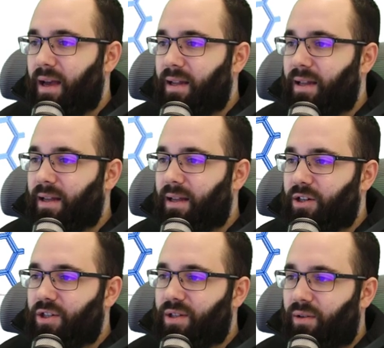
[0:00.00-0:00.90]
And then I can
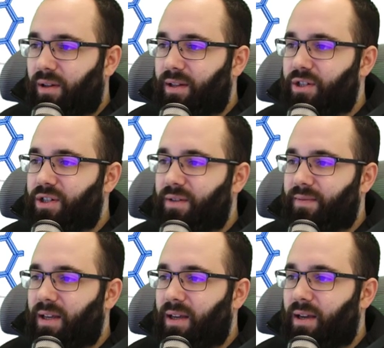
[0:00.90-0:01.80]
just hold the
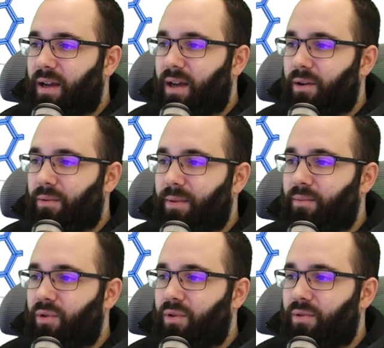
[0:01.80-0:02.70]
shift key and
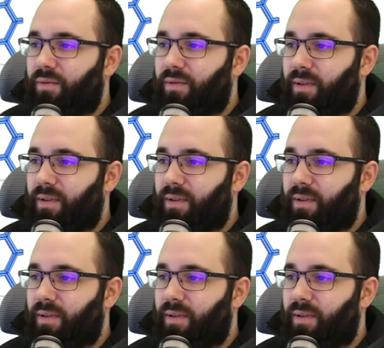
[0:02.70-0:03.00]
remove